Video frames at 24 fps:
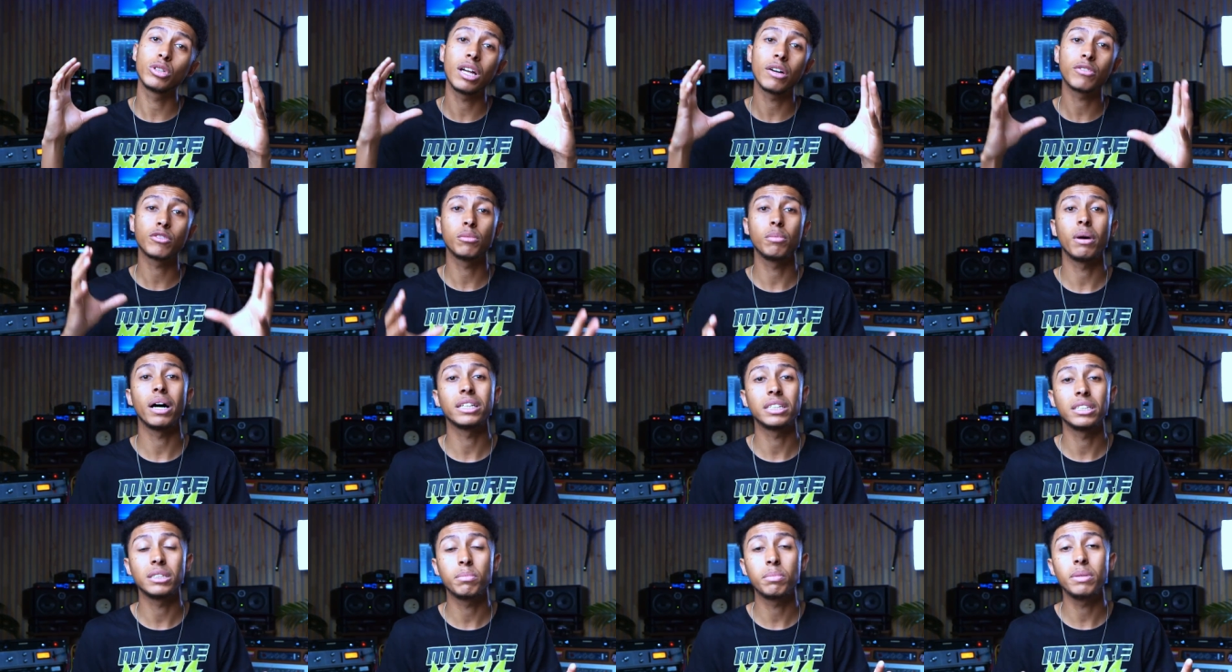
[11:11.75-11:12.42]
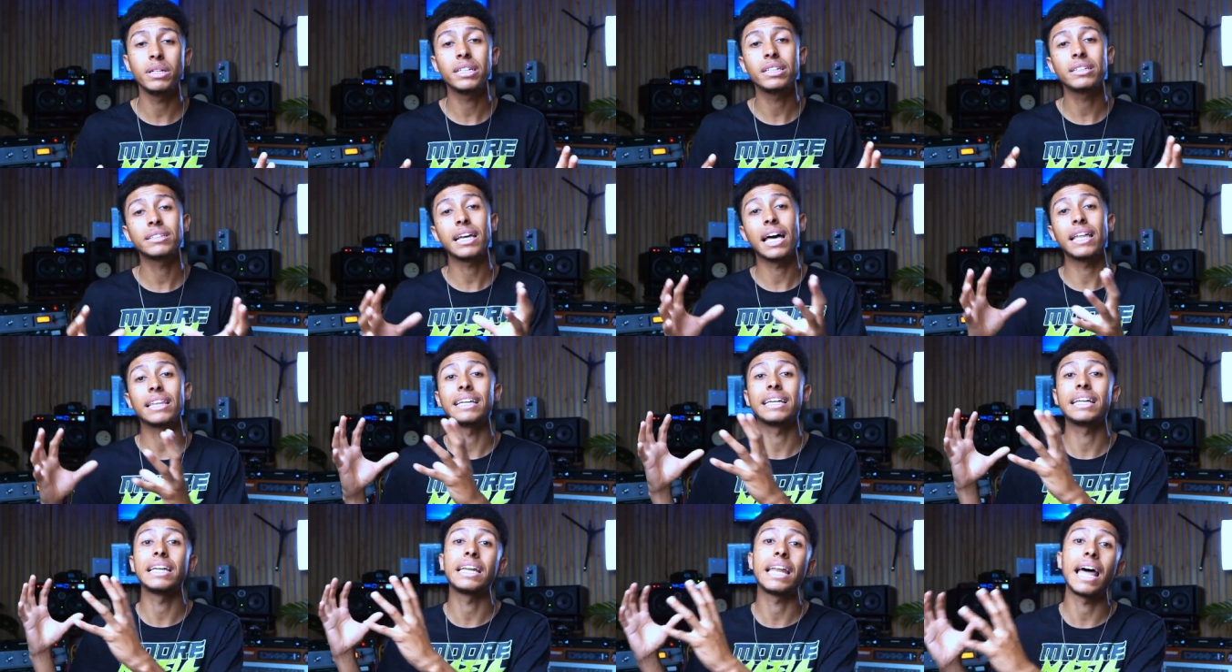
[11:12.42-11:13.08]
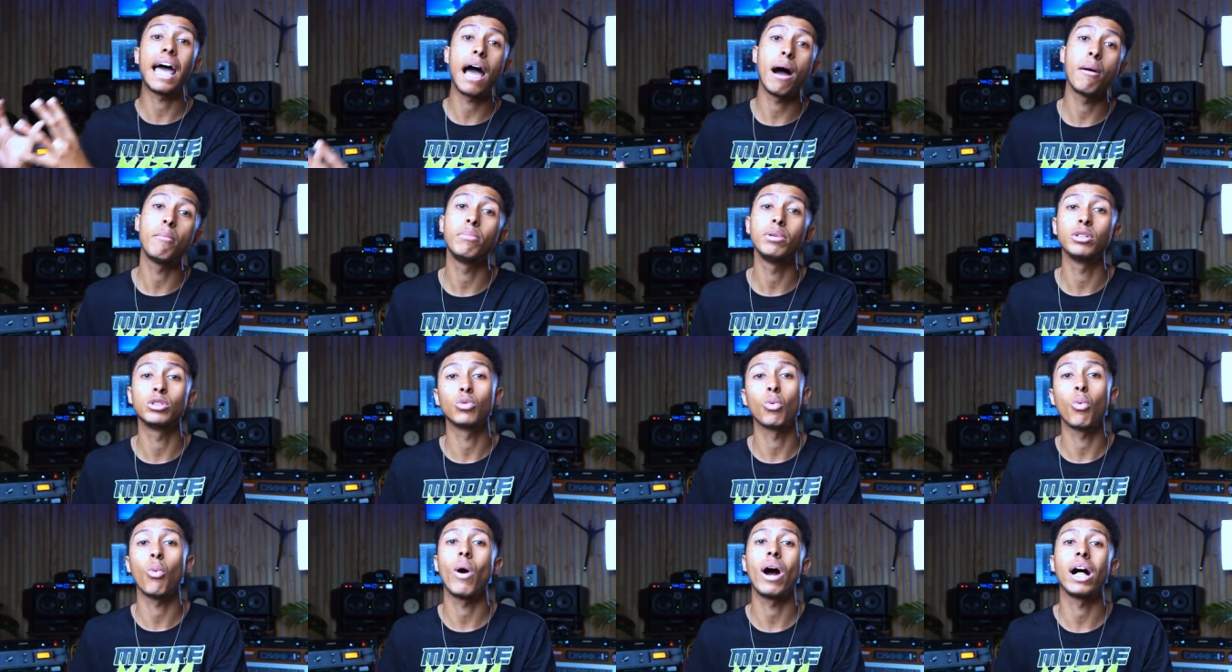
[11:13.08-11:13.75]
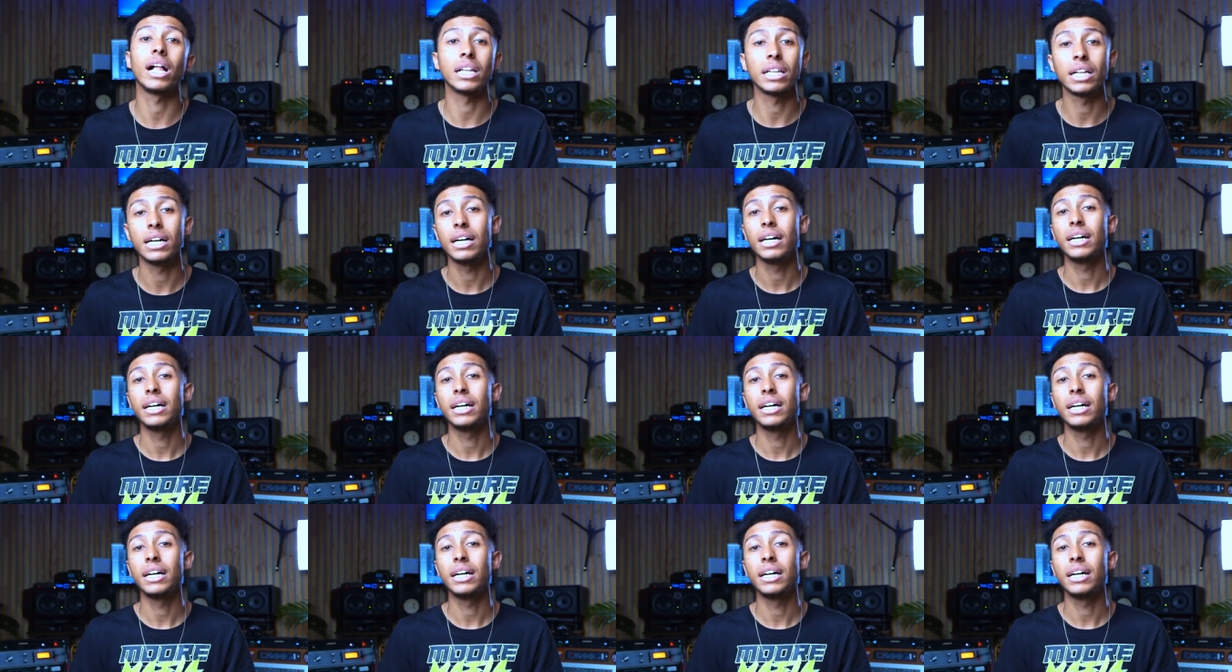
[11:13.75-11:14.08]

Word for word: have to buy the speakers and then an amp as well.